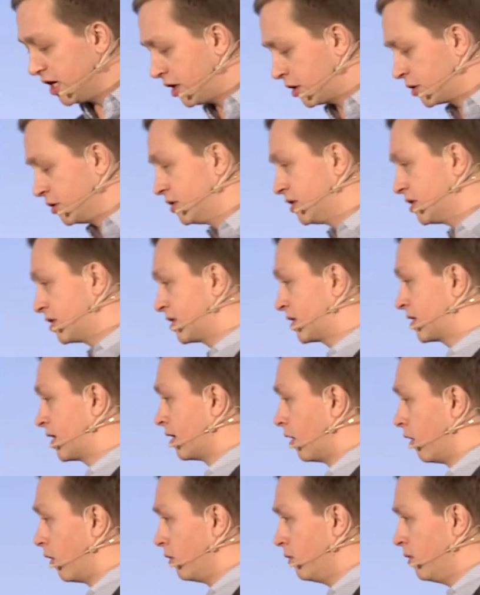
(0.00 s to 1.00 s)
could
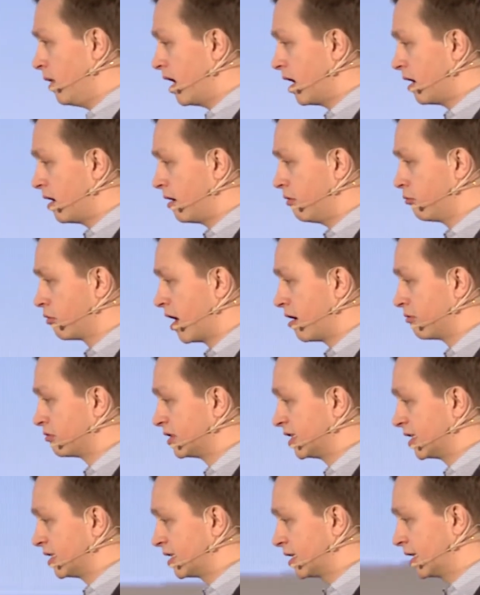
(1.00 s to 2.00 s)
go
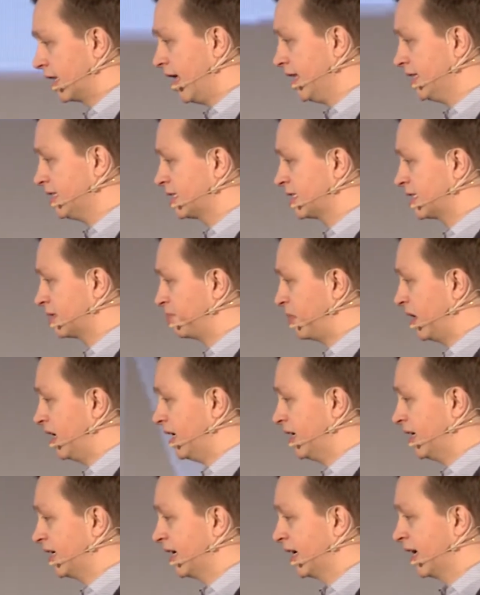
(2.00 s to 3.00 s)
around it. Let's
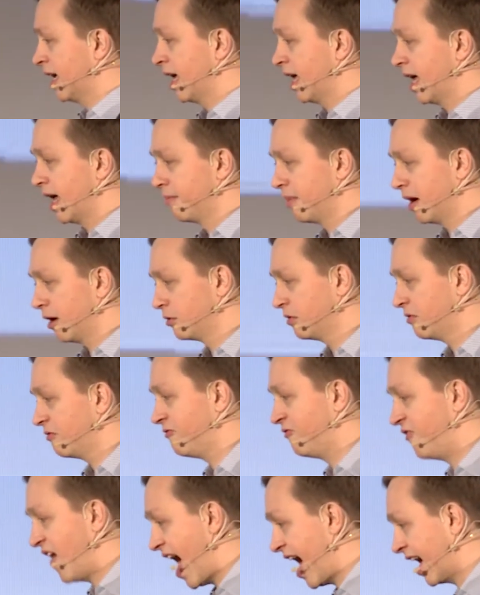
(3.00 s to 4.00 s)
speak about
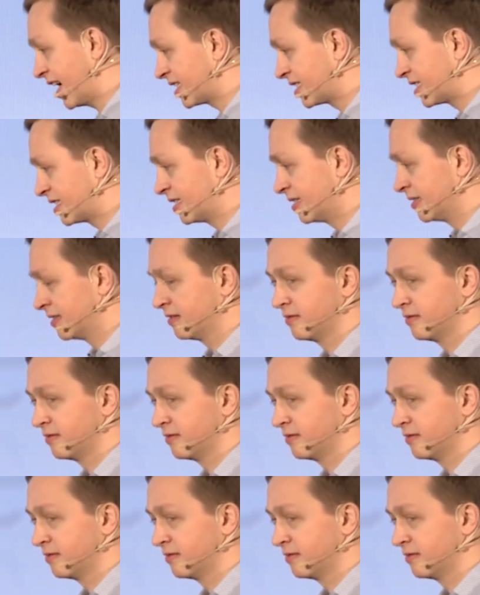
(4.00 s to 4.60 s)
facts.